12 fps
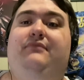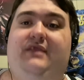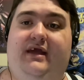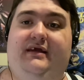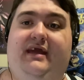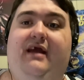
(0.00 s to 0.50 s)

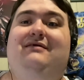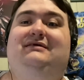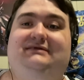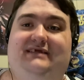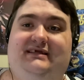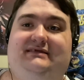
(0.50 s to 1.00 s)
Take care,
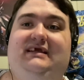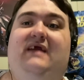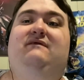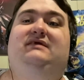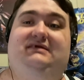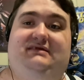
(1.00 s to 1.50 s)
stay safe,
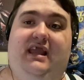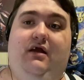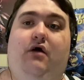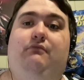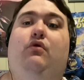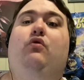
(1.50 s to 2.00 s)
stay
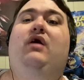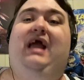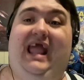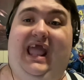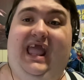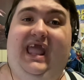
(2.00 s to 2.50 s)
humble,
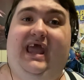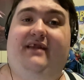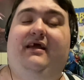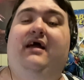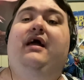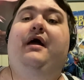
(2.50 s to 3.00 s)
and
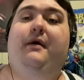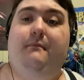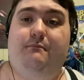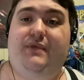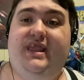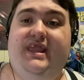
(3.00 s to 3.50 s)

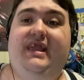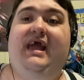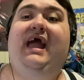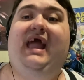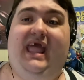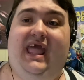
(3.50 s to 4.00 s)
be
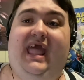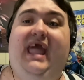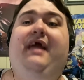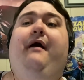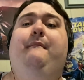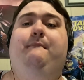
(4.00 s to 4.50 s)

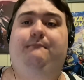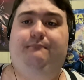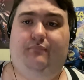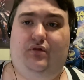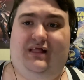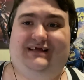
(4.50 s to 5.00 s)
a
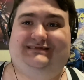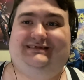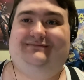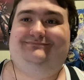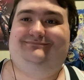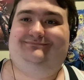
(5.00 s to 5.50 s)
blessing.